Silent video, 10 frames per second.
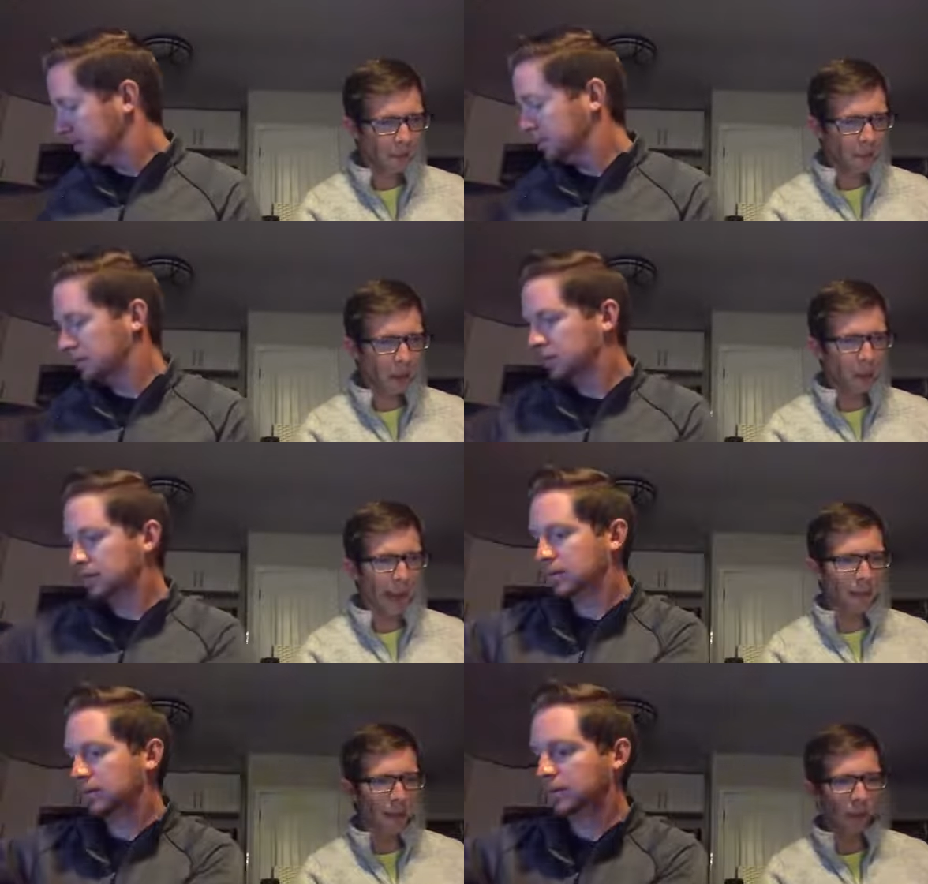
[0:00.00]
Speaker 1: First
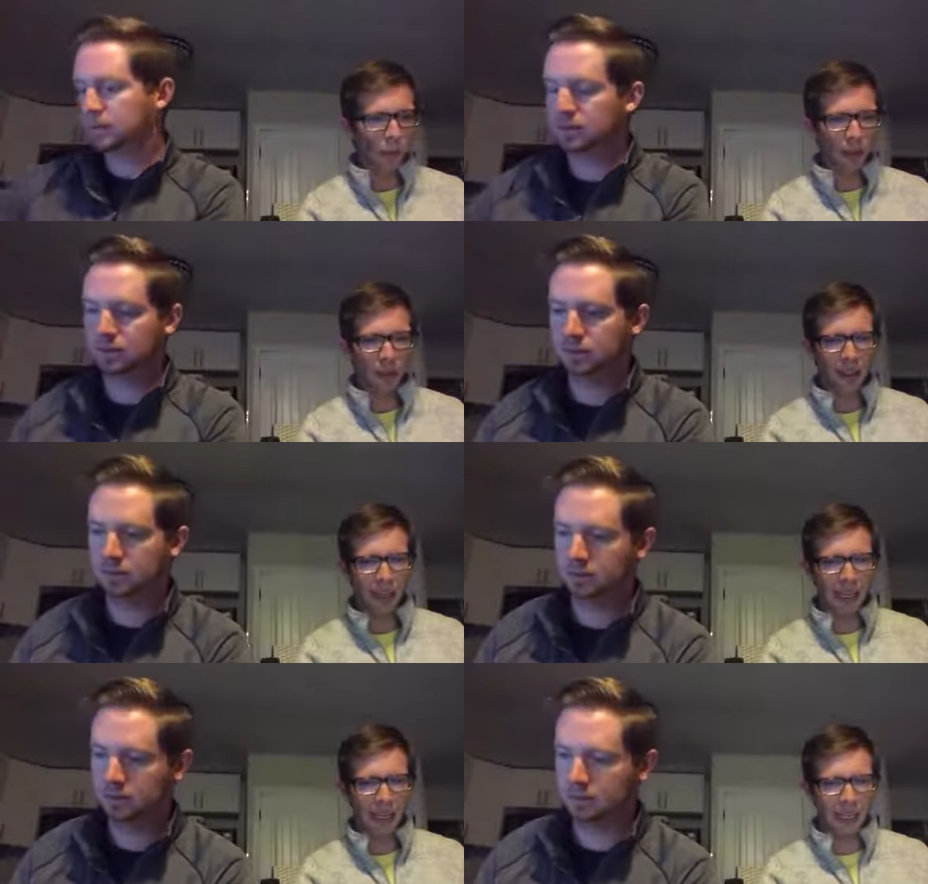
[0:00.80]
Baptist, a winner
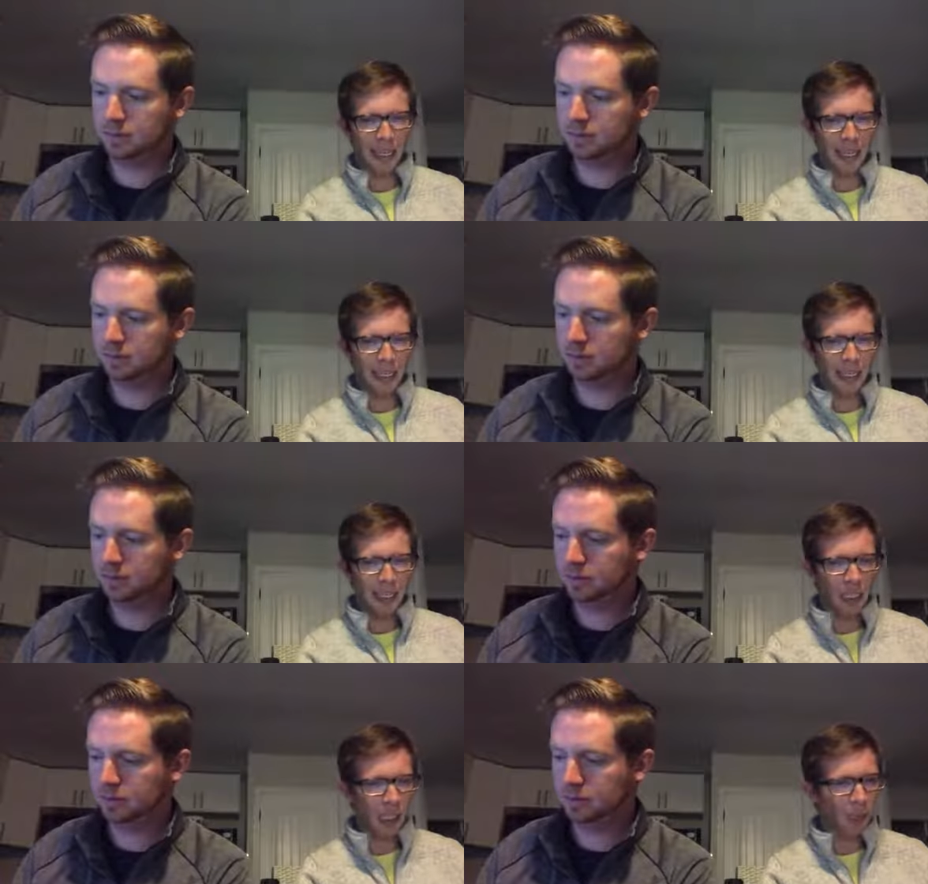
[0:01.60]
tonight
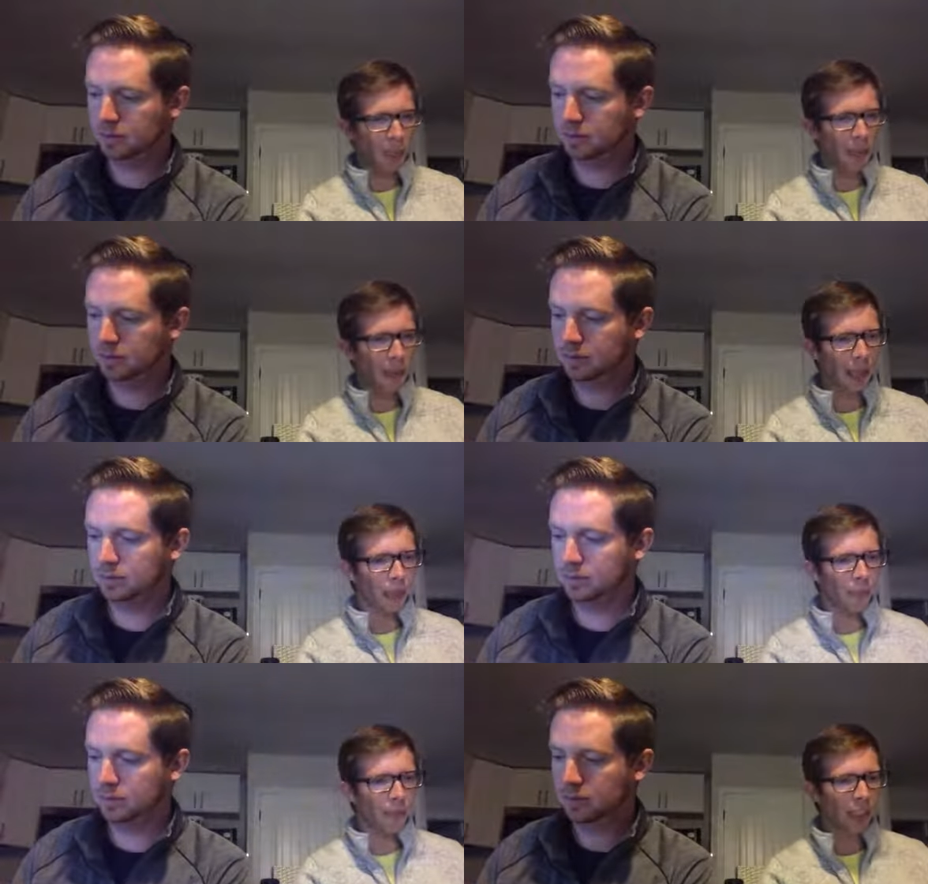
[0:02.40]
in Columbia. They
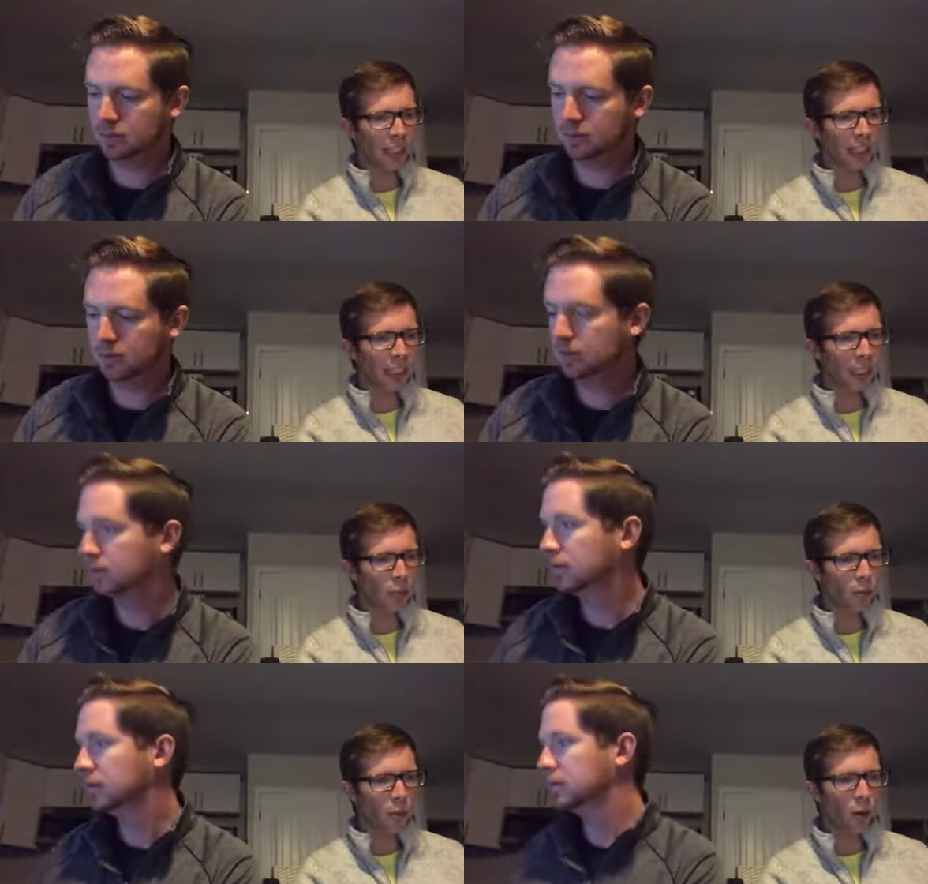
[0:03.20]
defeat
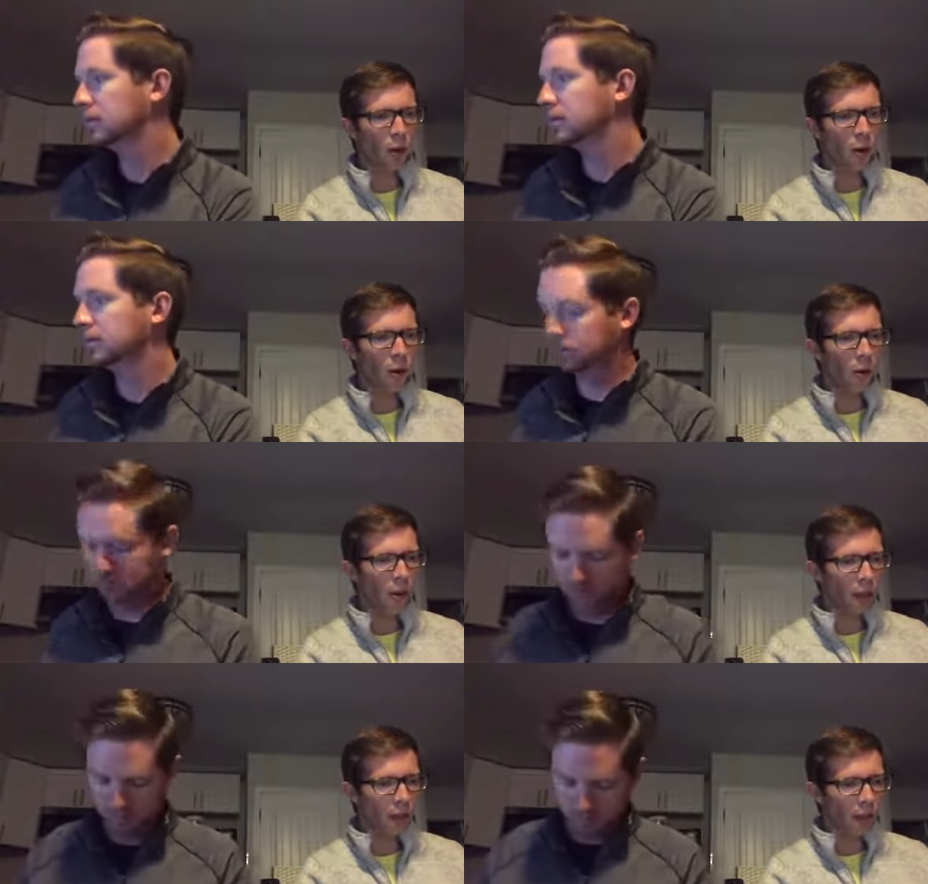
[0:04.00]
Heathwood Hall
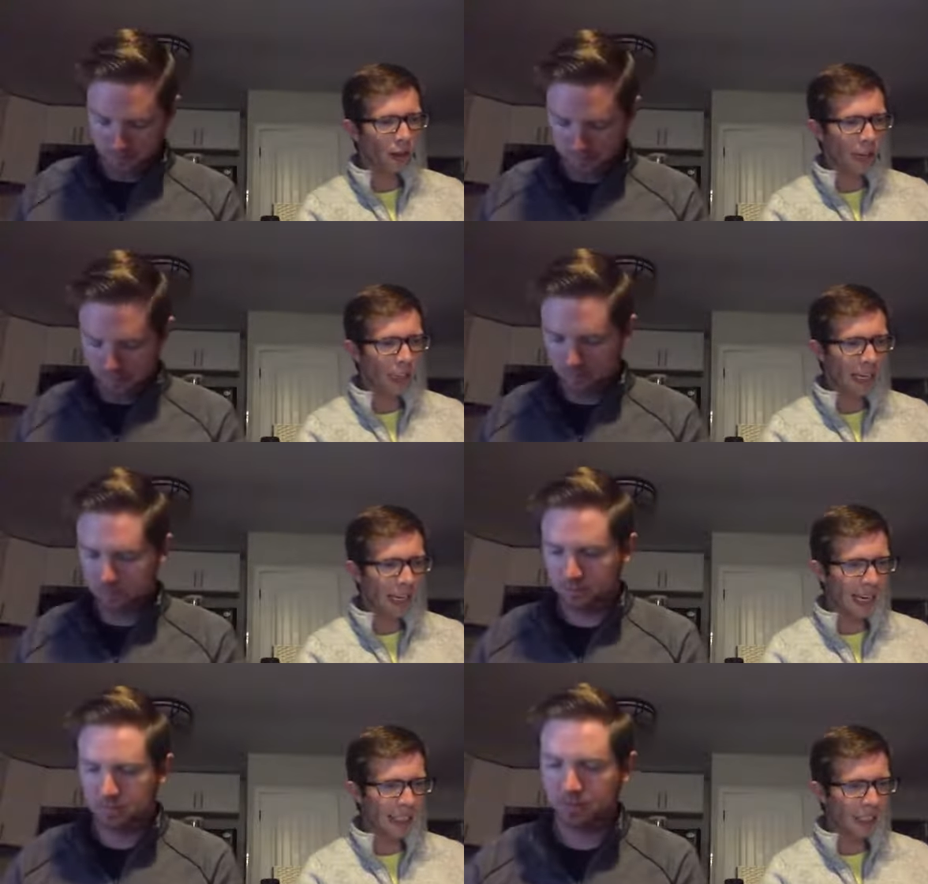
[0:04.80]

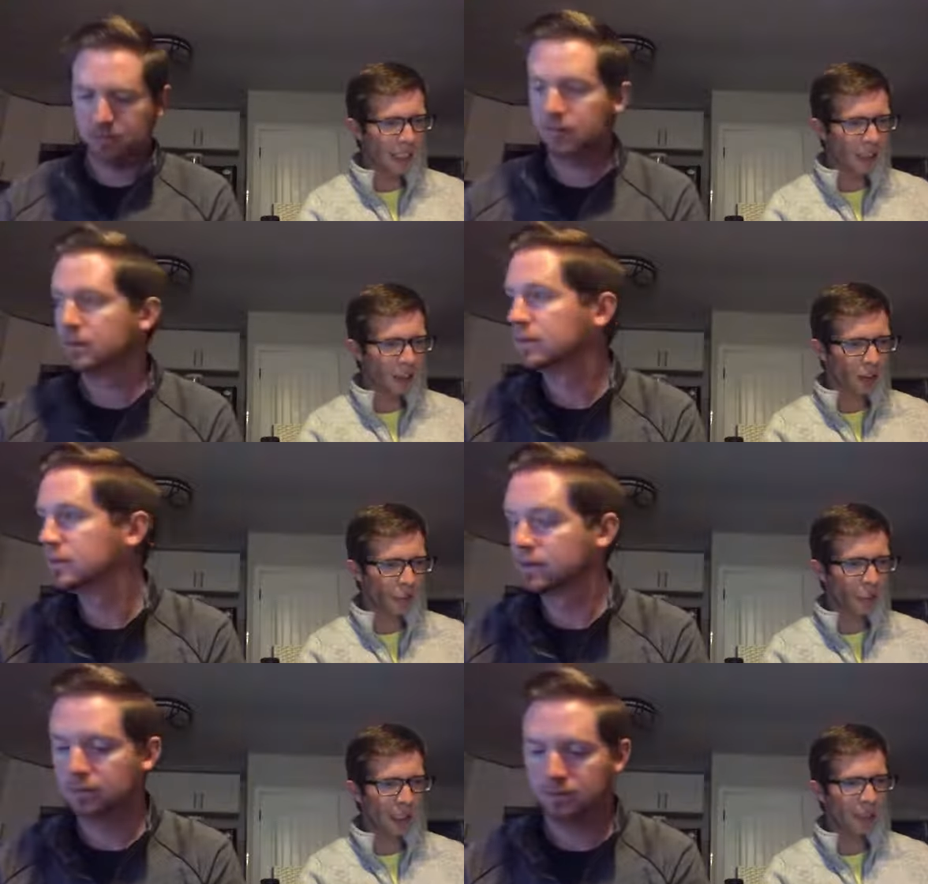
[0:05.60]
39 to
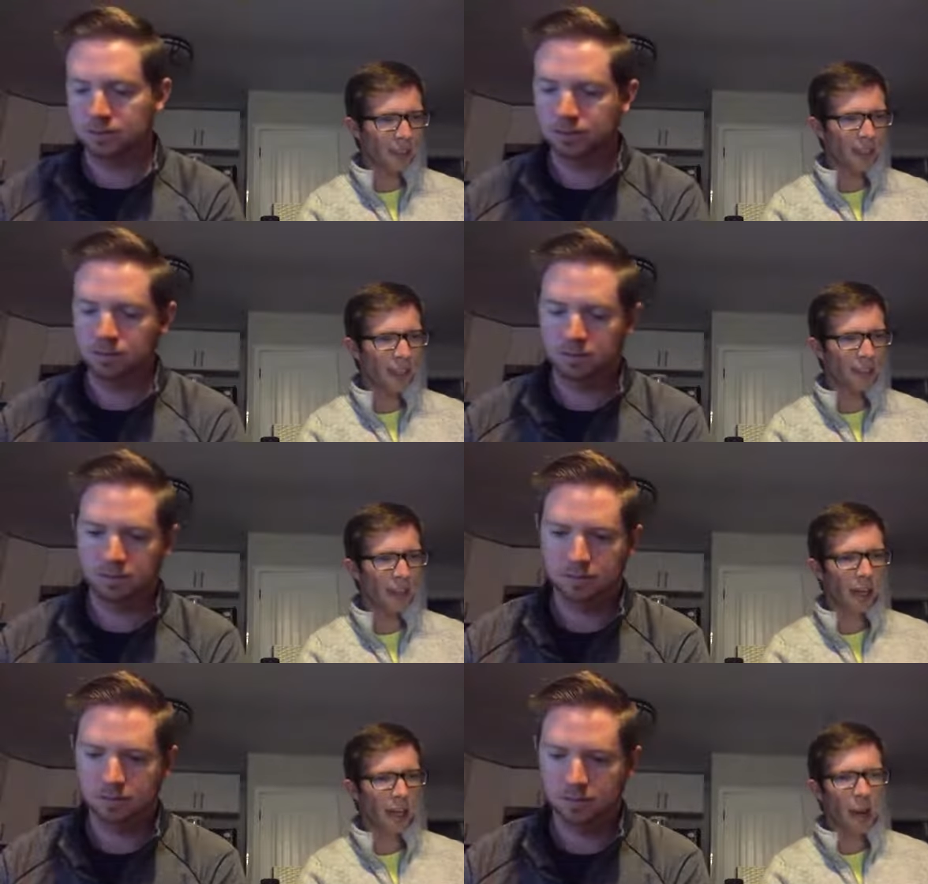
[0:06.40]
26.